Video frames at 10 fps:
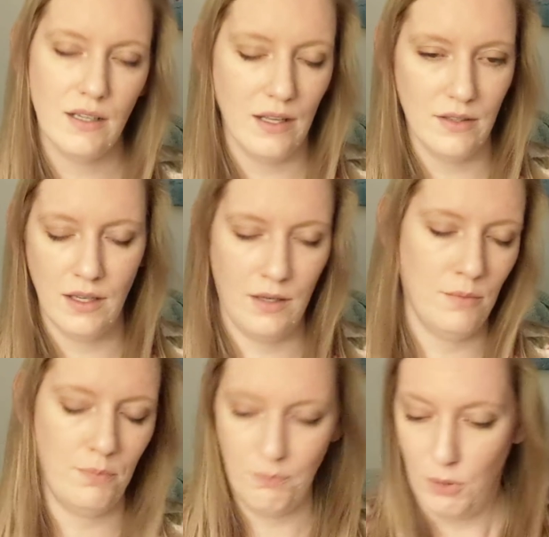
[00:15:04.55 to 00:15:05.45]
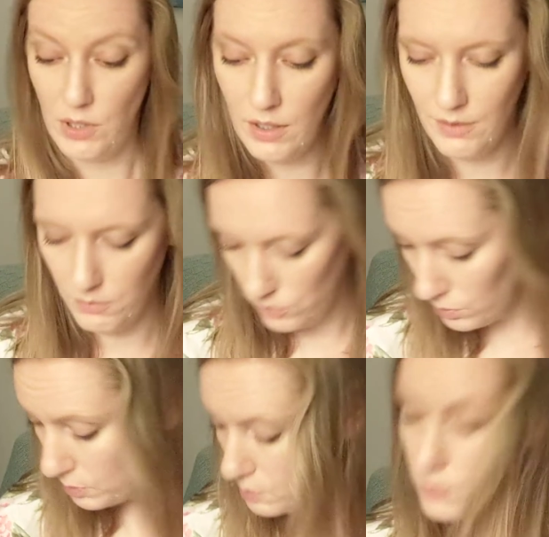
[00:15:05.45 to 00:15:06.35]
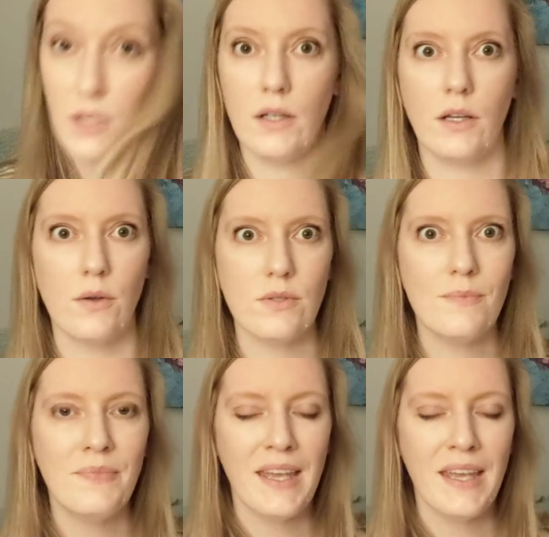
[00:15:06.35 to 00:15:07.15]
and then put on, there it goes.